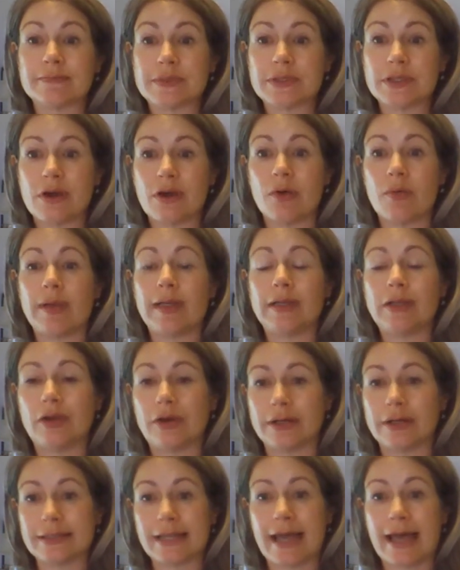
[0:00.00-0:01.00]
So we
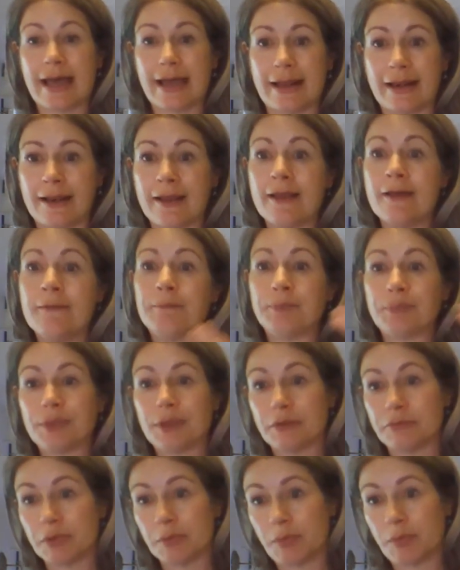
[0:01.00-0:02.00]
looked at
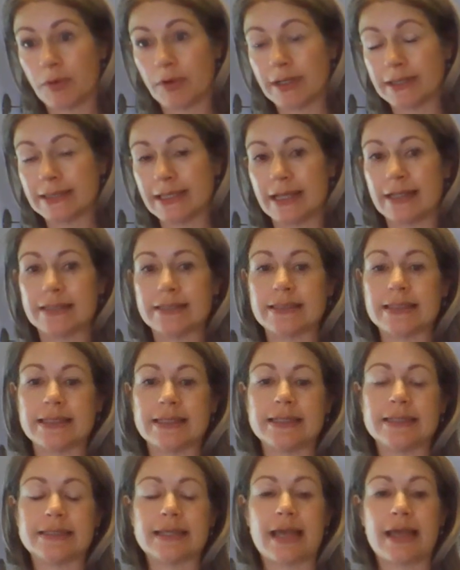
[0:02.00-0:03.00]
the reporting
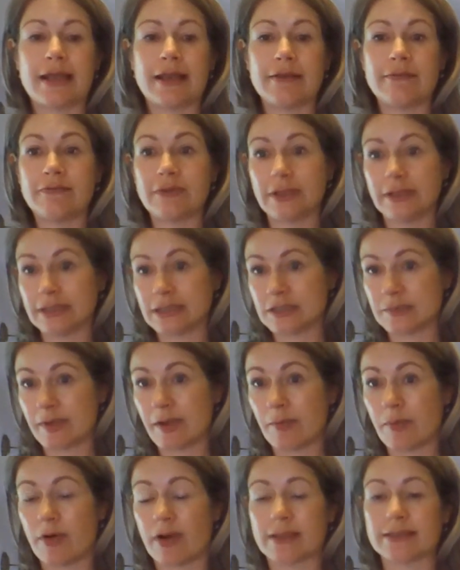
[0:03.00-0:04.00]
tendencies and feelings
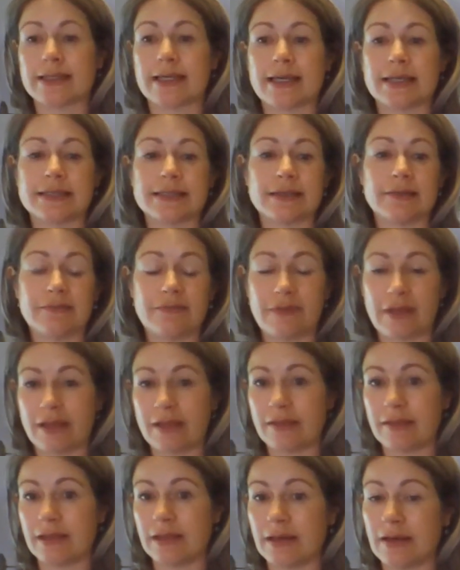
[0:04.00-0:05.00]
about process and
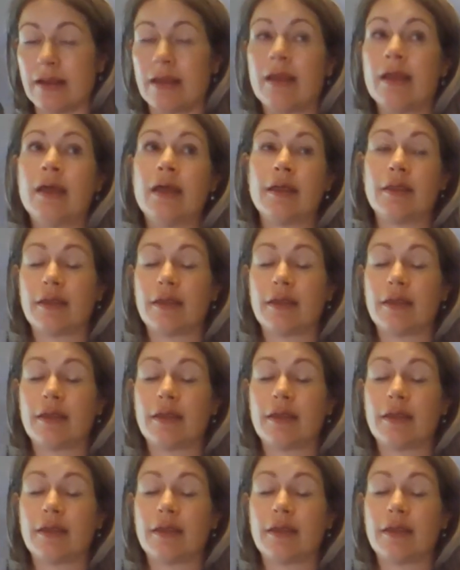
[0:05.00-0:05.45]
faith in